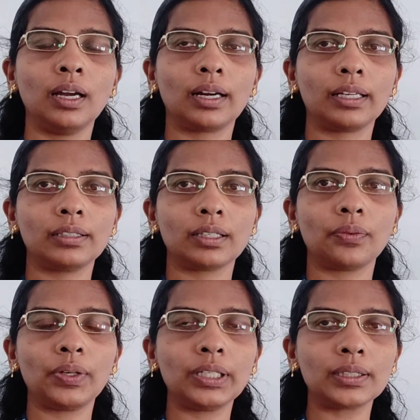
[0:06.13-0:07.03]
Right,
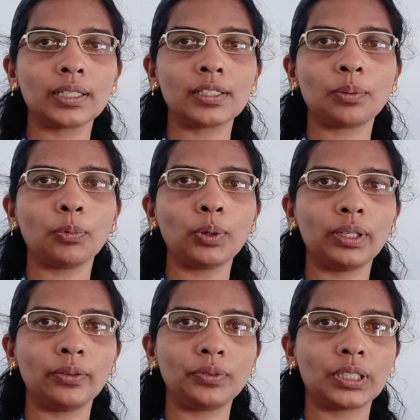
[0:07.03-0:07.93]
we'll discuss about
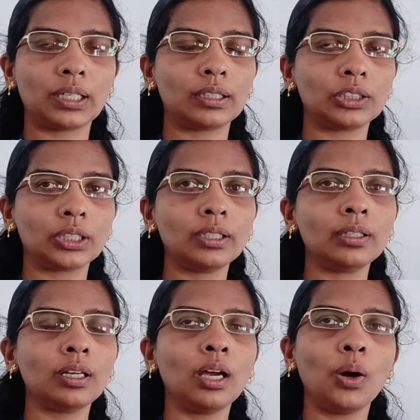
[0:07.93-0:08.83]
left
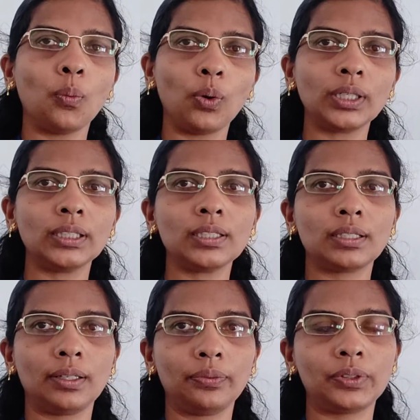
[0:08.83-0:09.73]
recursion. What
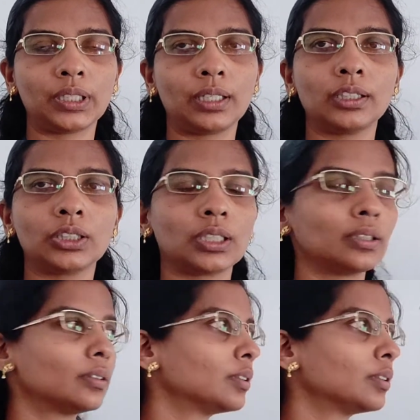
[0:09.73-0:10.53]
is left recursion?